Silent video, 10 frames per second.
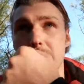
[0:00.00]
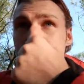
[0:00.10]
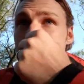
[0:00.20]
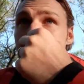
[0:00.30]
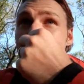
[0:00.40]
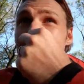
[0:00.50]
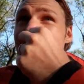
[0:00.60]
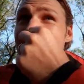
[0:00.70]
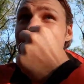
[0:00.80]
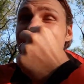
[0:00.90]
too many
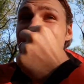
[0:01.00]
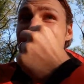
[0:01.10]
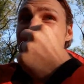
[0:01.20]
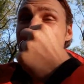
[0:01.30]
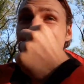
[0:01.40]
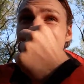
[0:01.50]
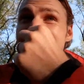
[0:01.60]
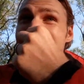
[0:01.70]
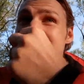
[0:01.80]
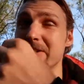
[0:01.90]
things
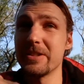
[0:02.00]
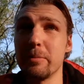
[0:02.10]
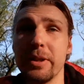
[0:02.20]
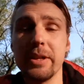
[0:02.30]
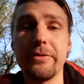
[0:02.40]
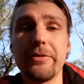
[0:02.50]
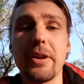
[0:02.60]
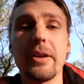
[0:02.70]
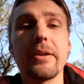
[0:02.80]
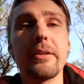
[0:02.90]
because there is a belief
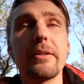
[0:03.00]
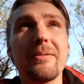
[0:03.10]
uh,